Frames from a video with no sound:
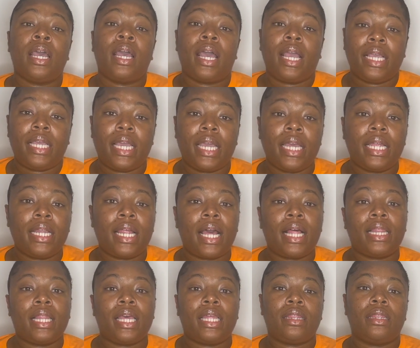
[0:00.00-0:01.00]
Again, I
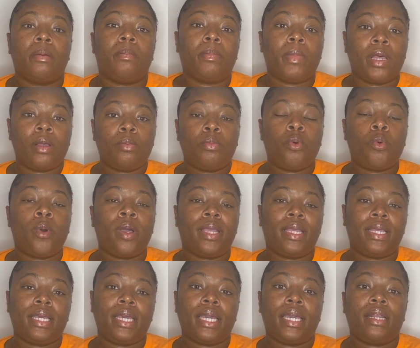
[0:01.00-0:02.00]
let the melt
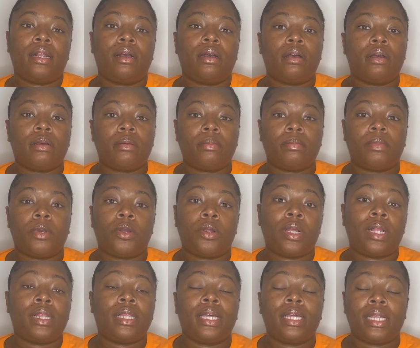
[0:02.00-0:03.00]
point get up, or
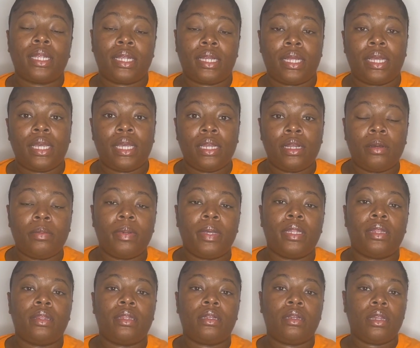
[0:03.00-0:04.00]
I let it heat up
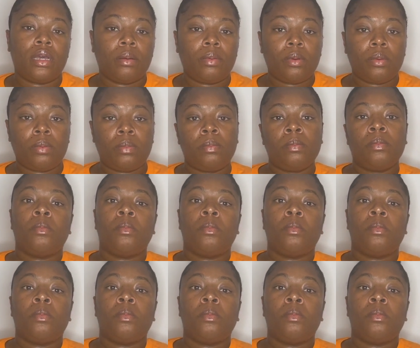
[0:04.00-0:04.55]
in the double